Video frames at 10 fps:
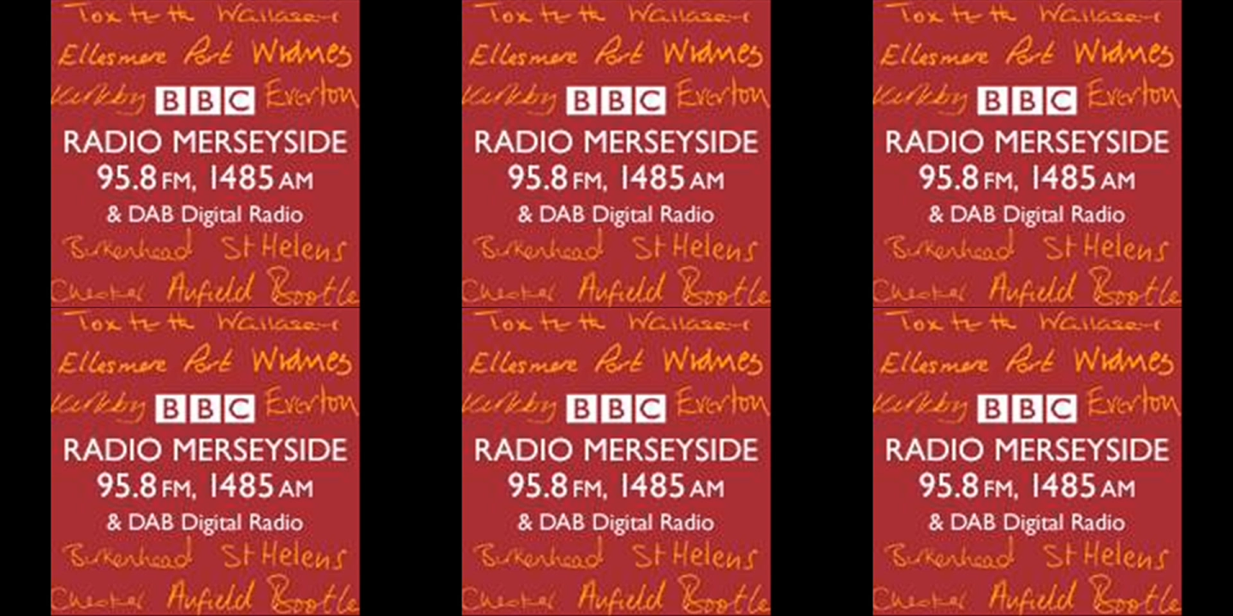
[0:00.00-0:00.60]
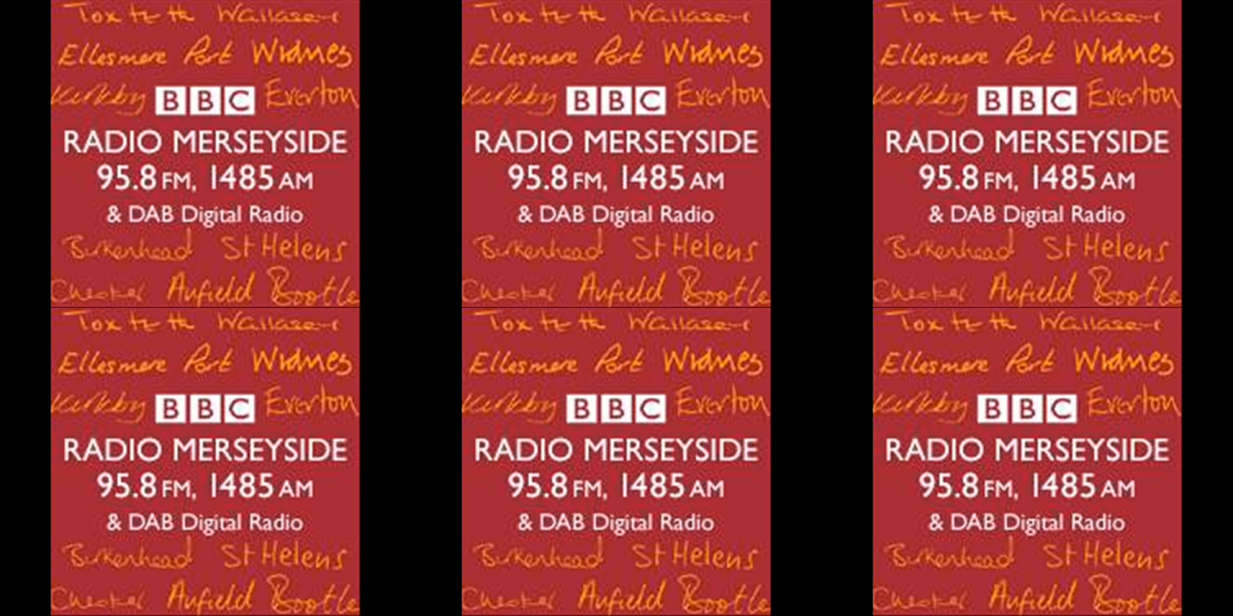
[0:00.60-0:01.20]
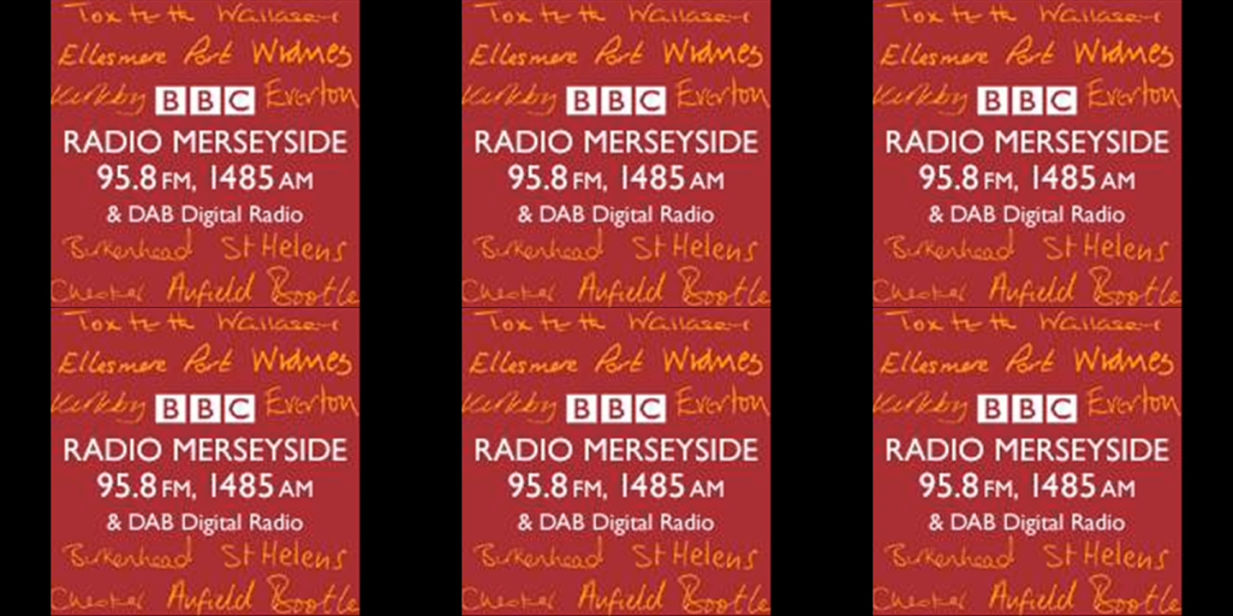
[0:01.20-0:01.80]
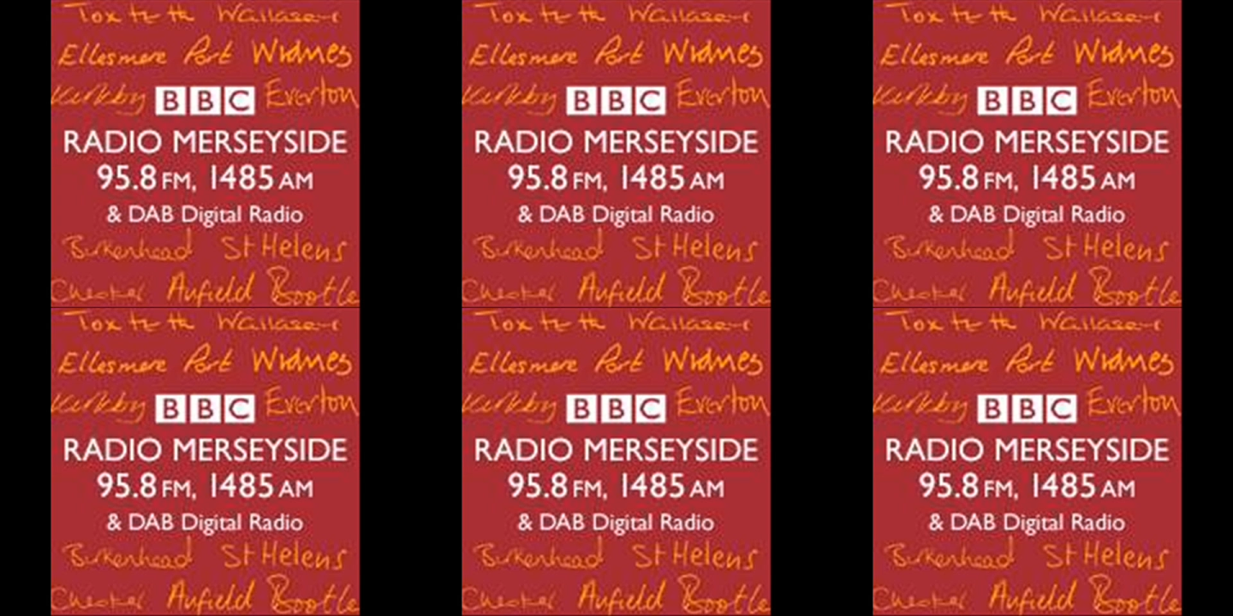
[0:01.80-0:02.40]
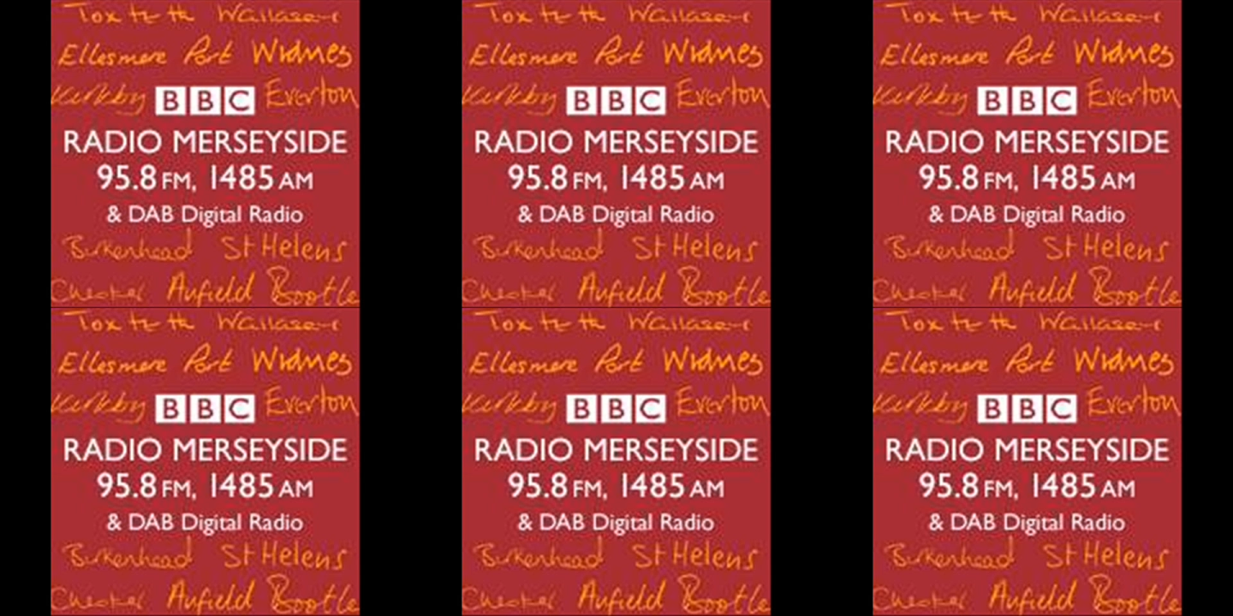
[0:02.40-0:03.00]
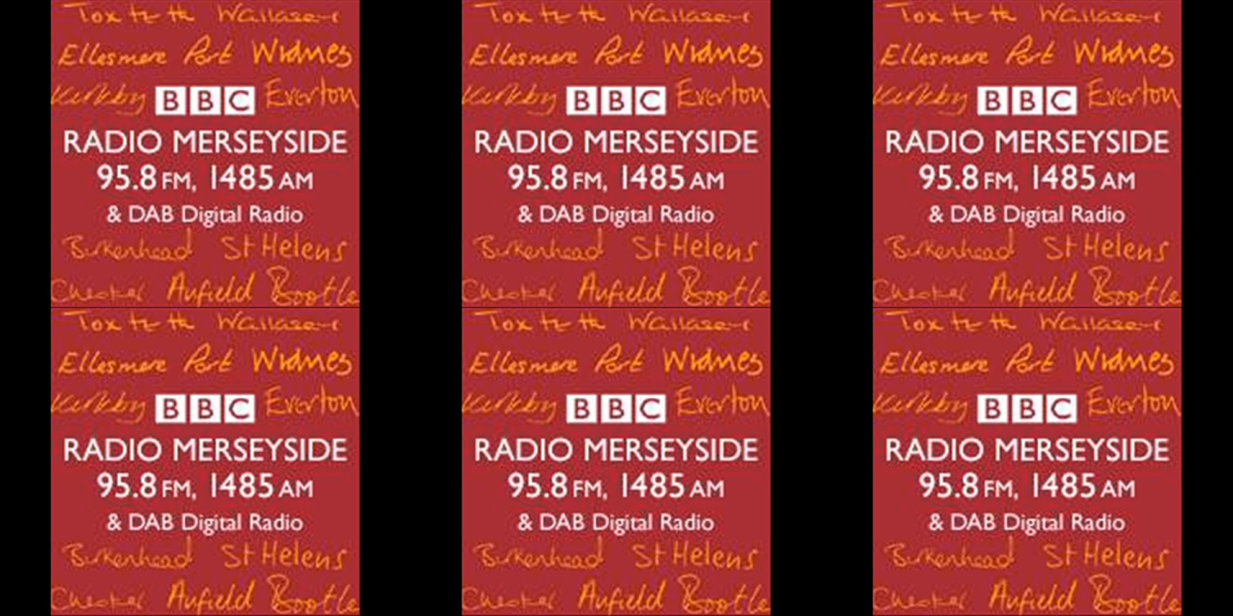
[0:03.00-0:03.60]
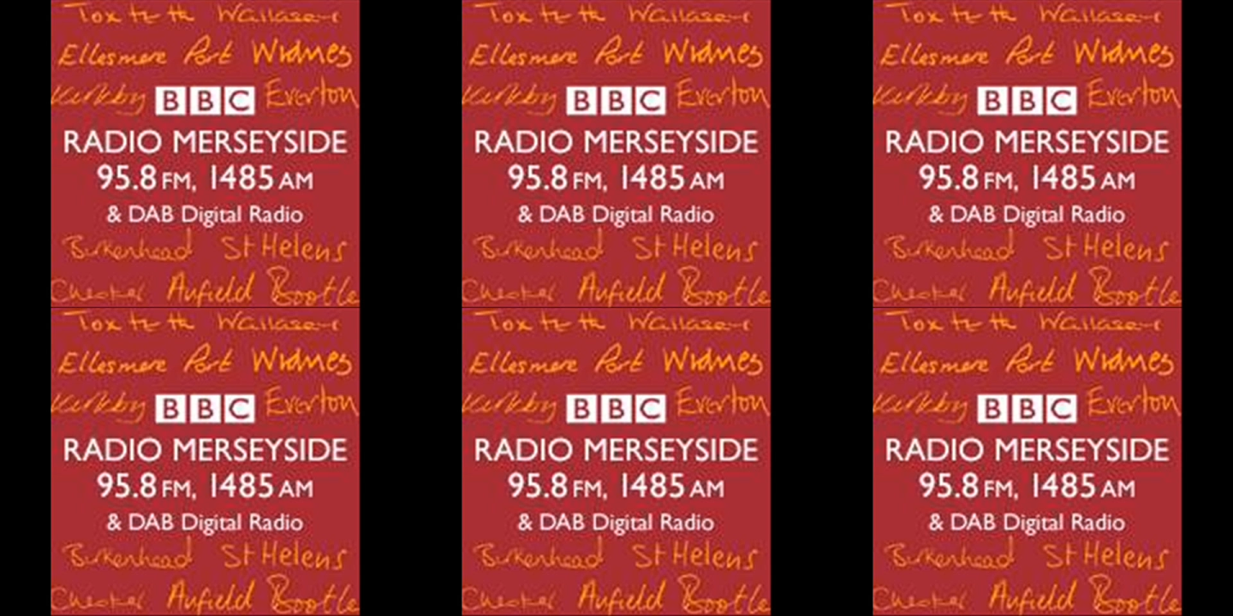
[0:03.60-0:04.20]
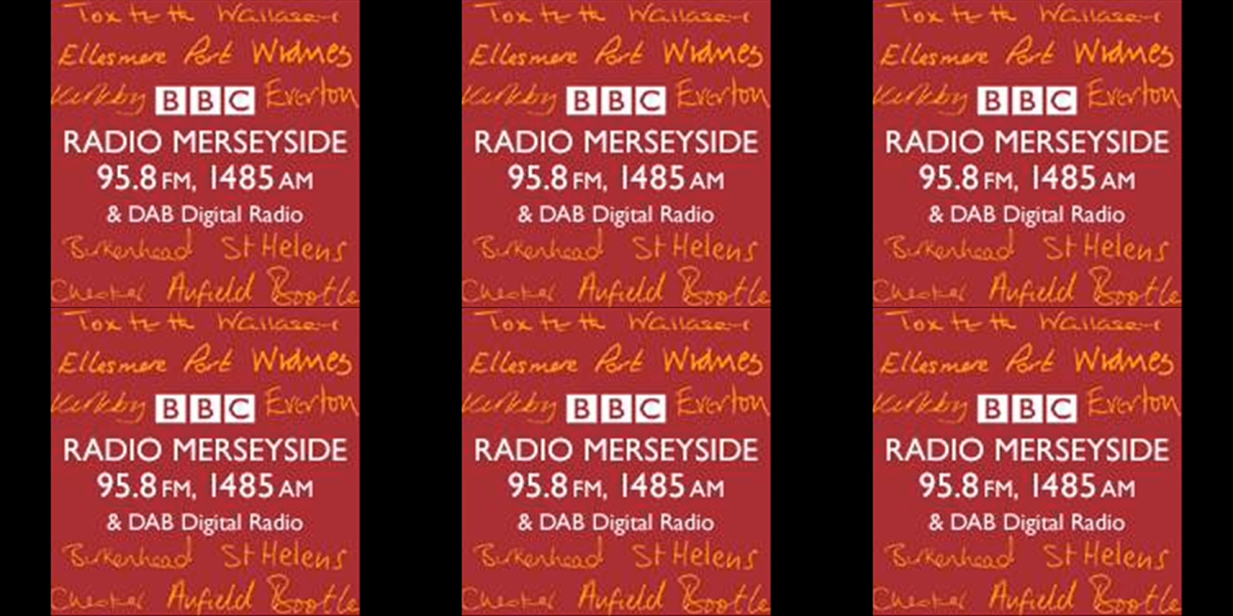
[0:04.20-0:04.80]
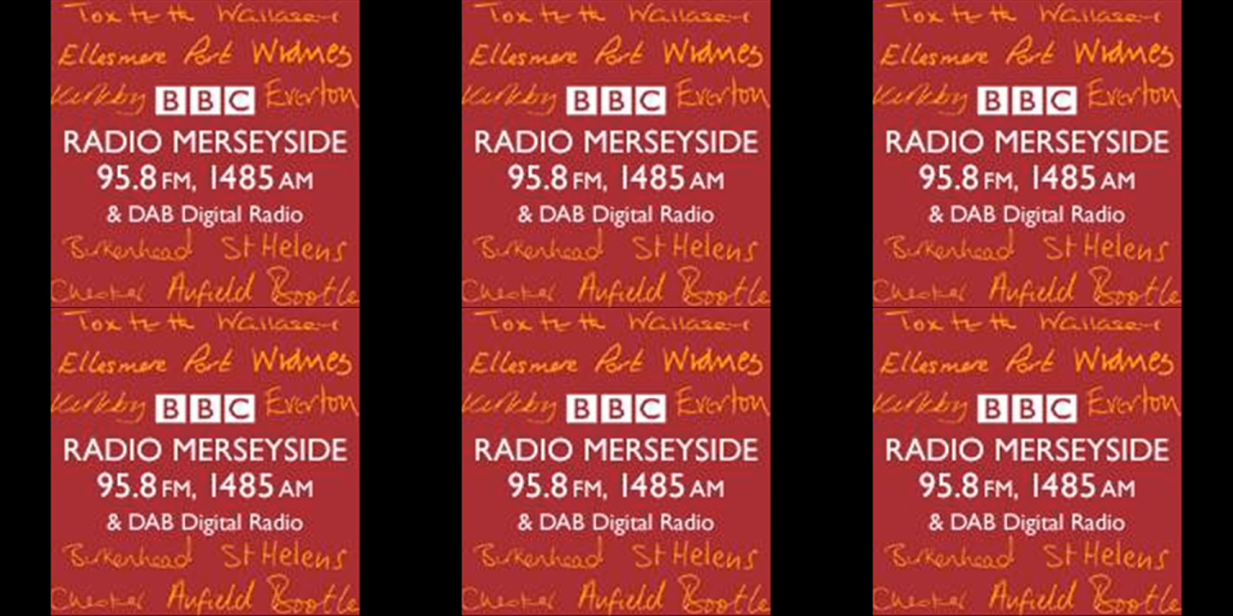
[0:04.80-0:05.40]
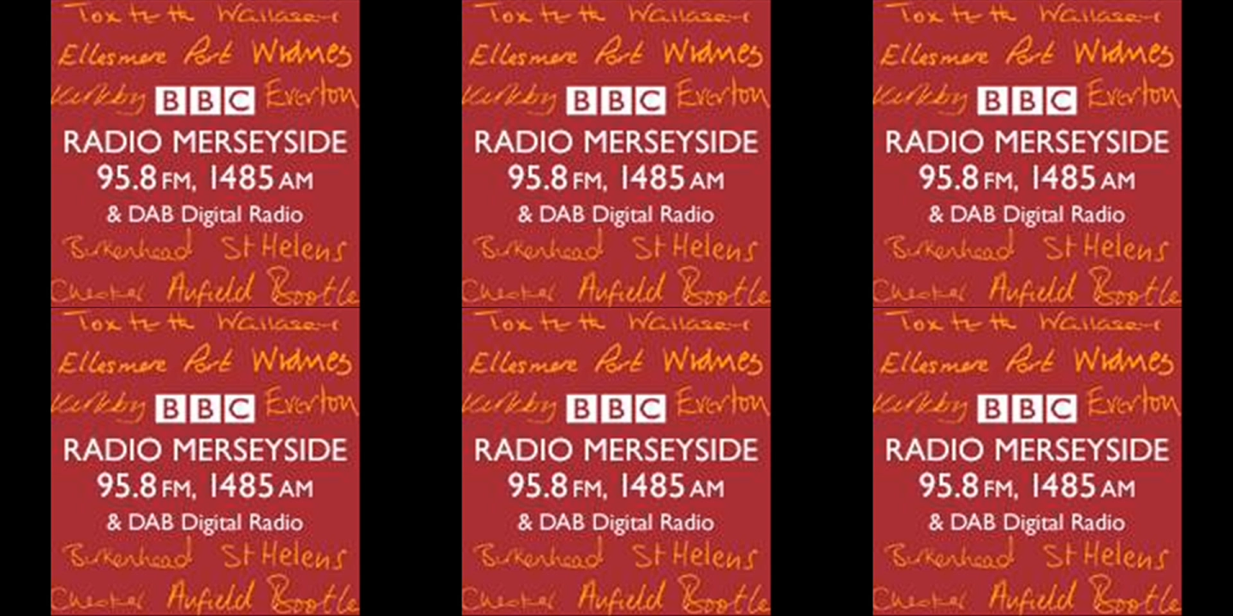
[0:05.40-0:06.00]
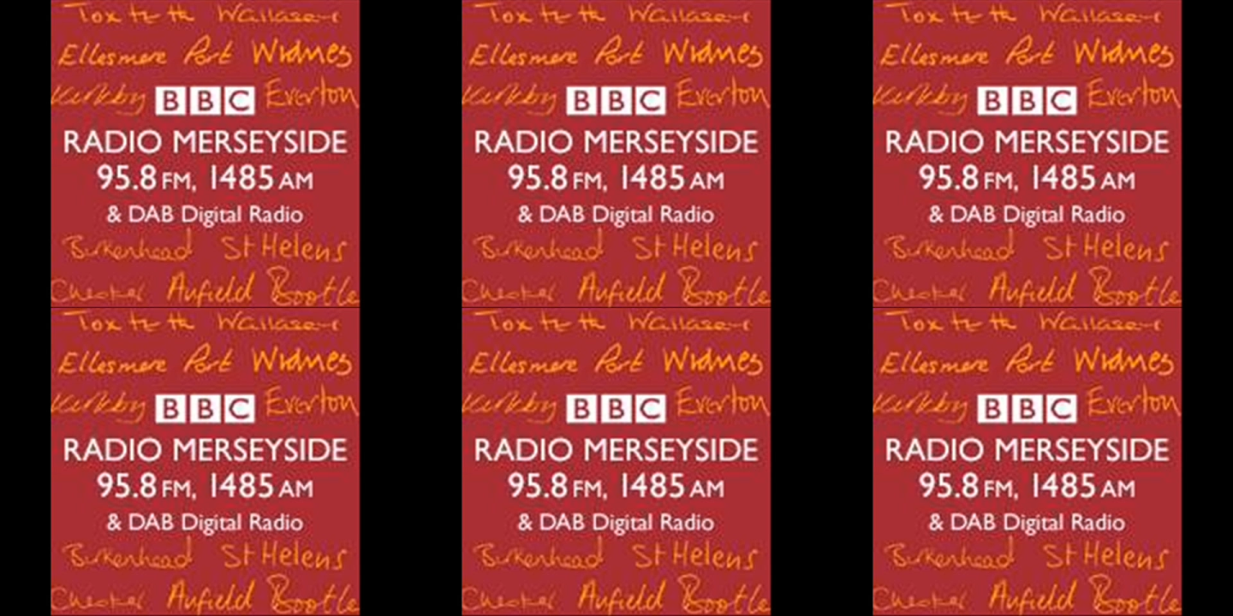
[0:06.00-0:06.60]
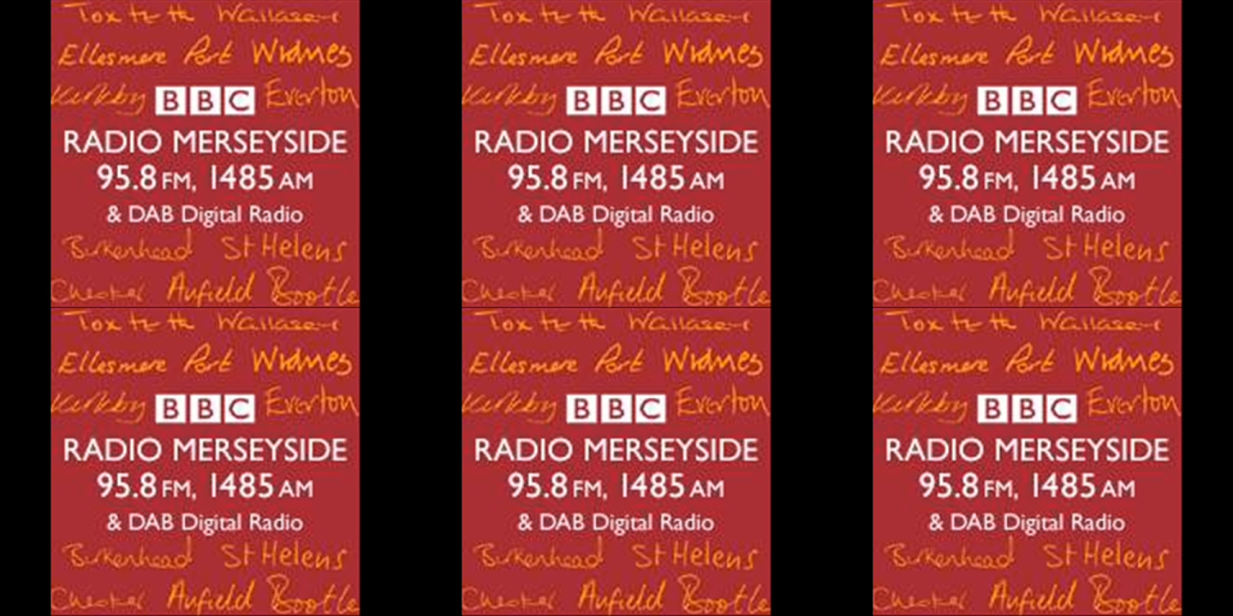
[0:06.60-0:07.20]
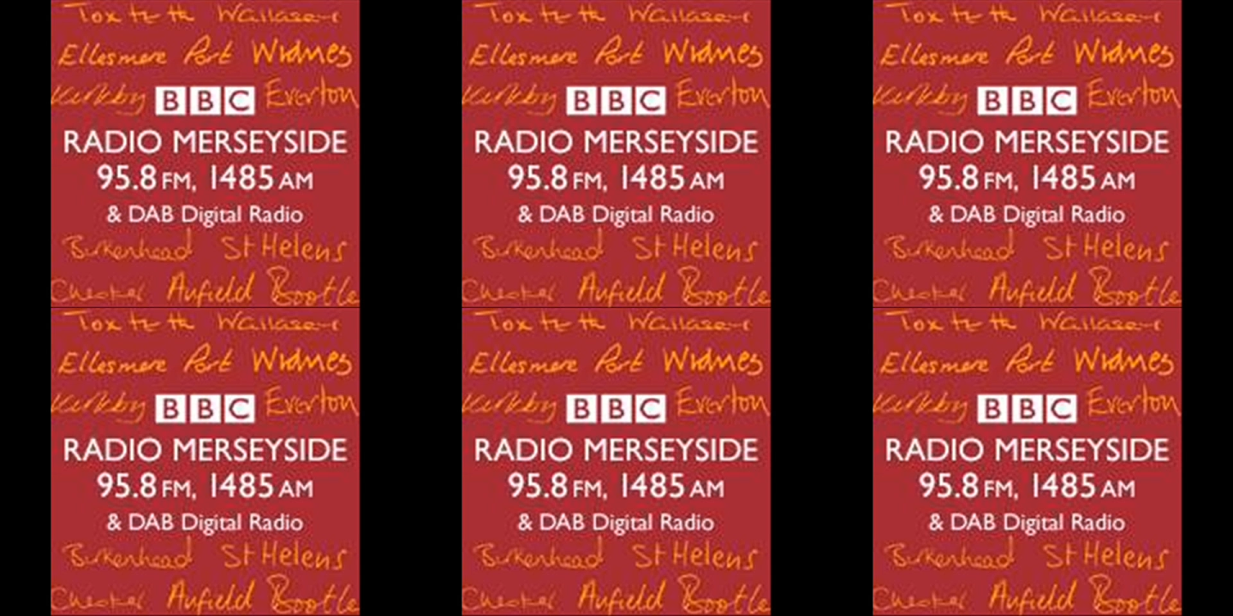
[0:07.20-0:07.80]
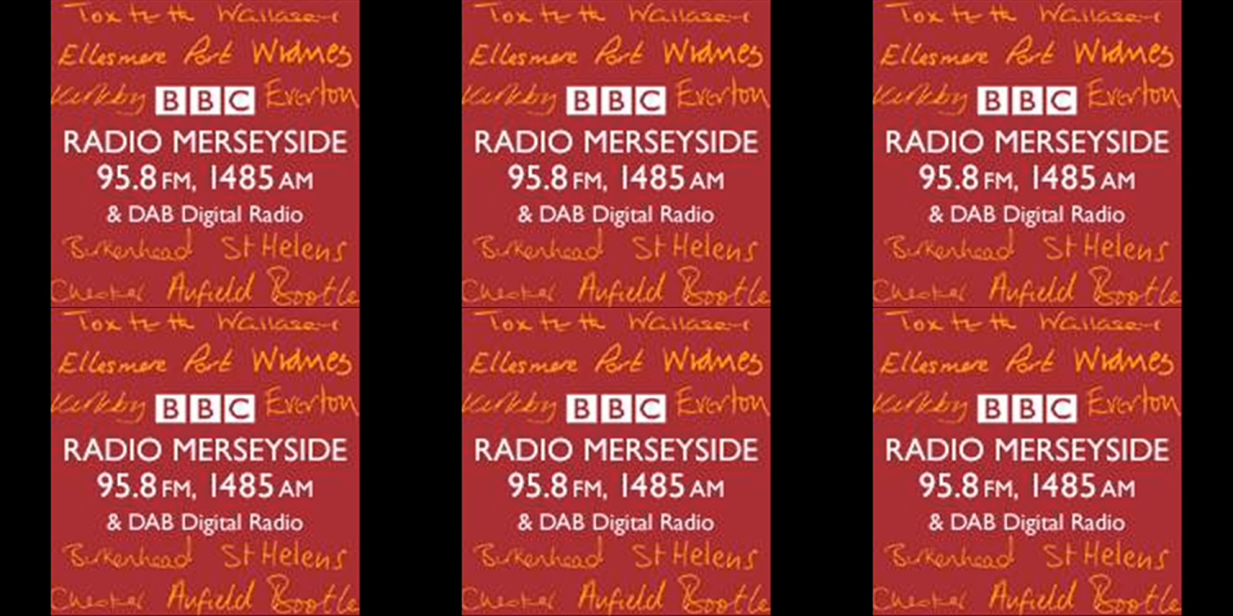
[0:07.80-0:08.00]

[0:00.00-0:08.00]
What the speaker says: [unreadable: no face in view]